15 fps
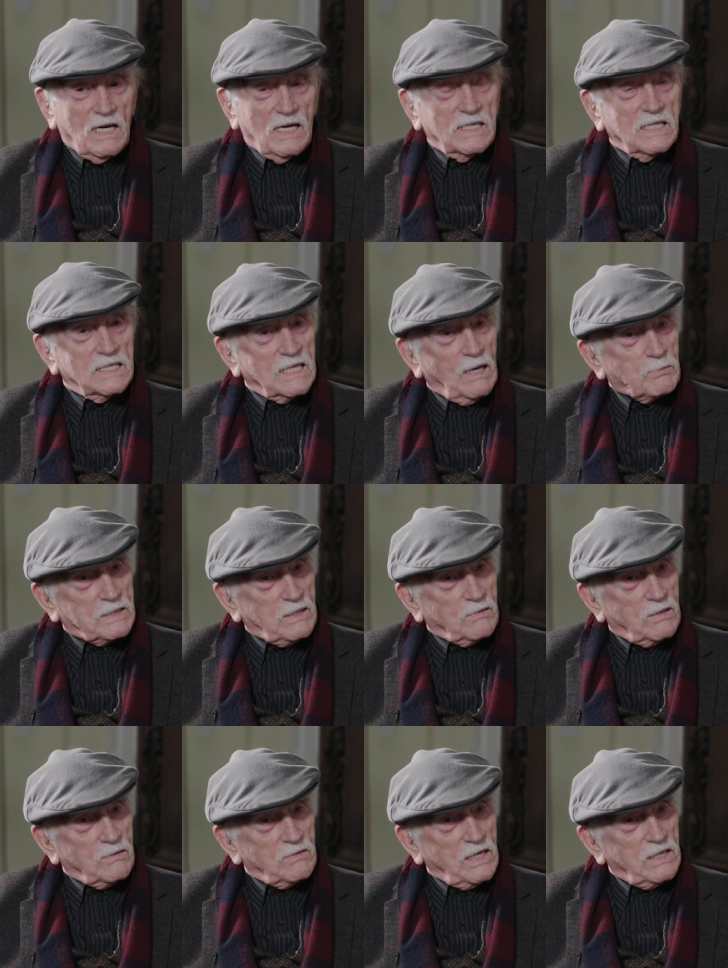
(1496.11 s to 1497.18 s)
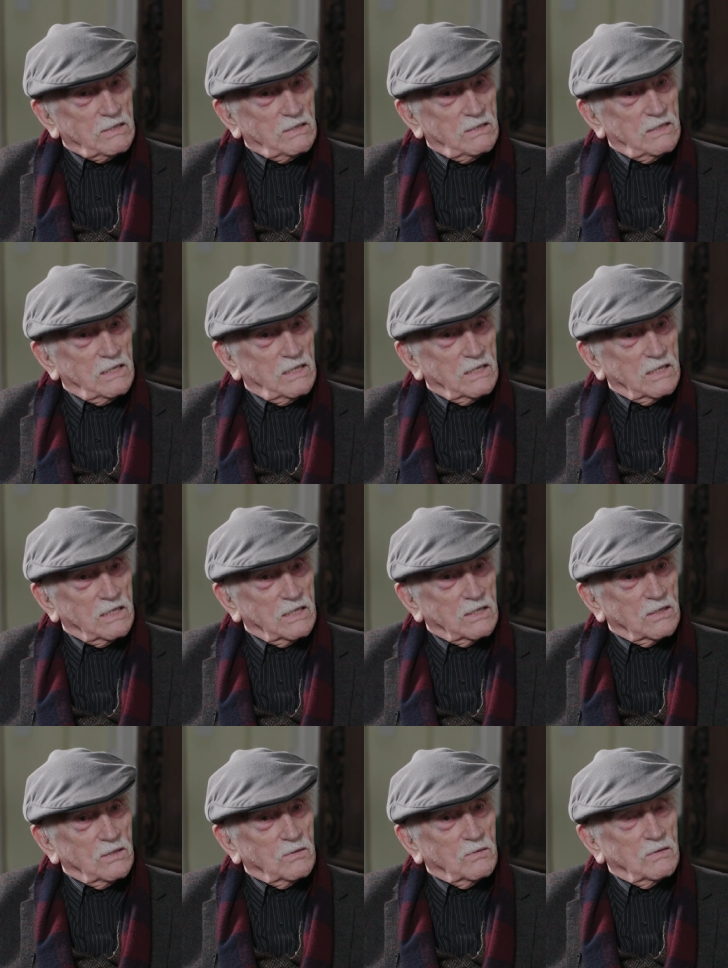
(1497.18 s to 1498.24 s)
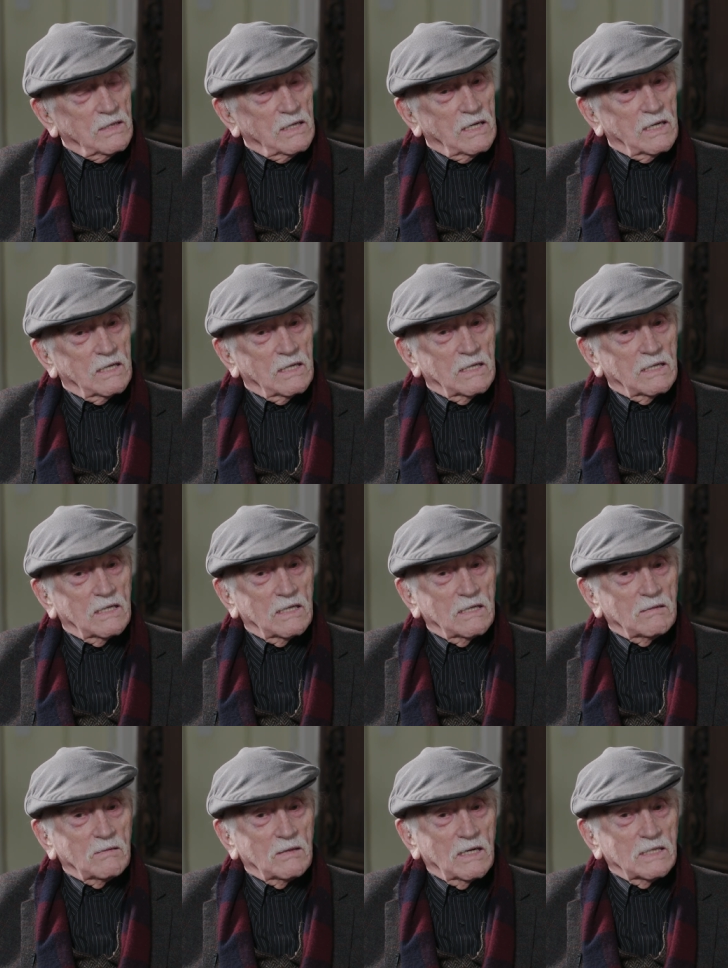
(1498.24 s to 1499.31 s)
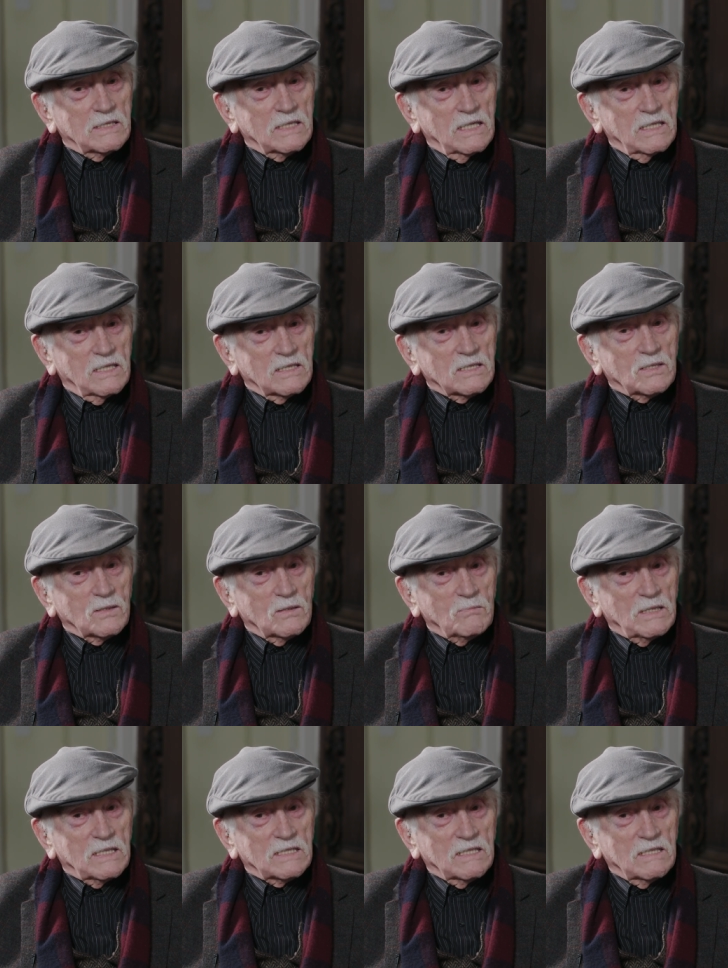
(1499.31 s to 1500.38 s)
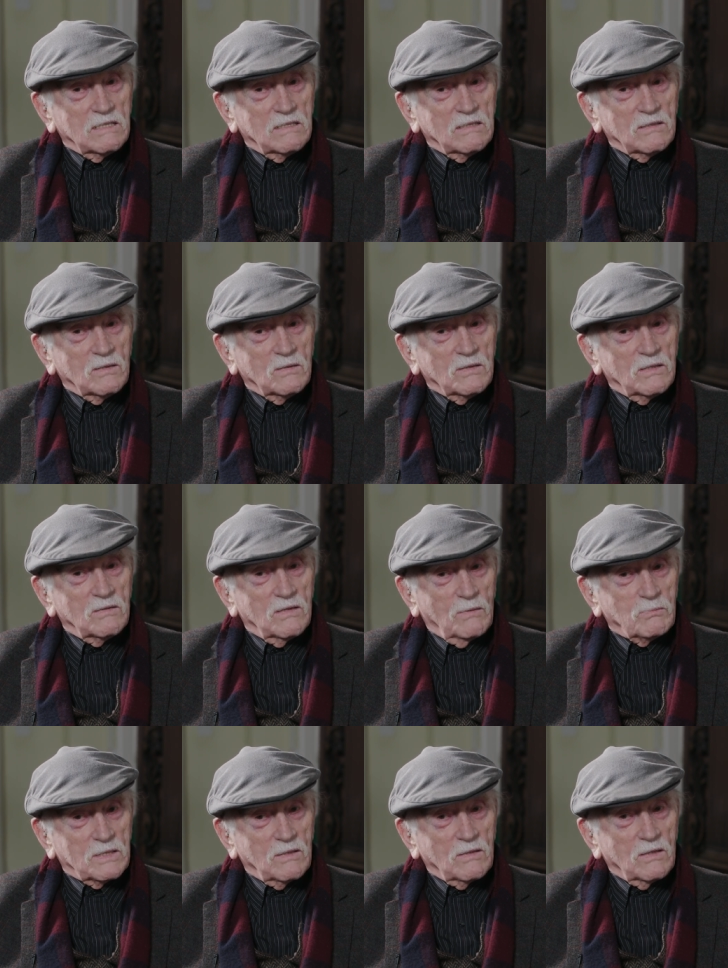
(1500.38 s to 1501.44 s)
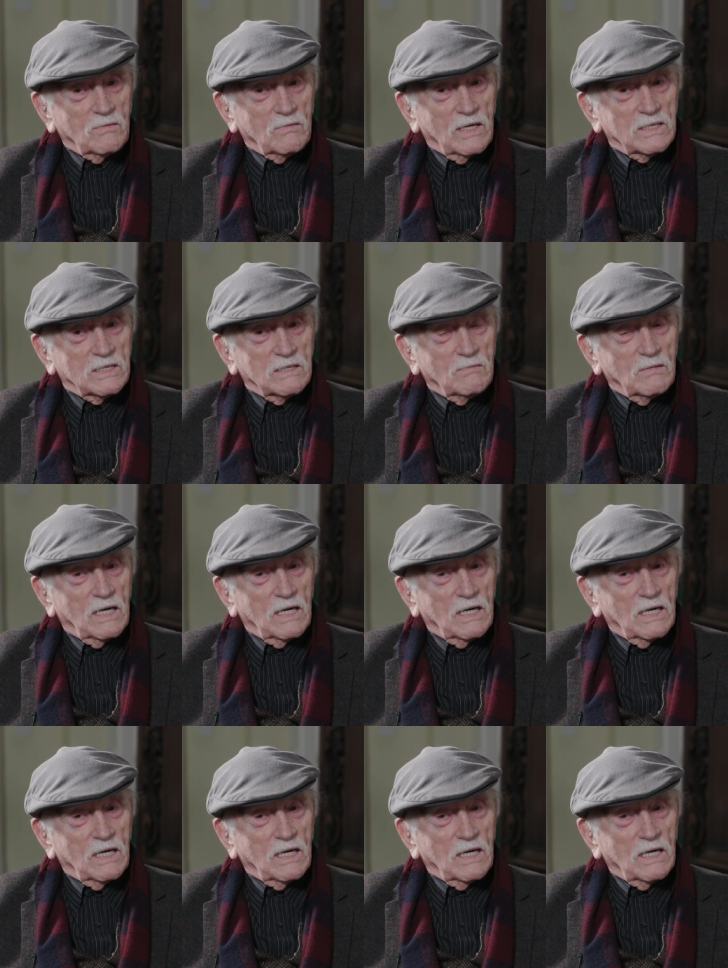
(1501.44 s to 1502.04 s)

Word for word: And he's absolutely right. Yeah. You know, yeah. and uh, I said this to him. I said, you know, you're absolutely right.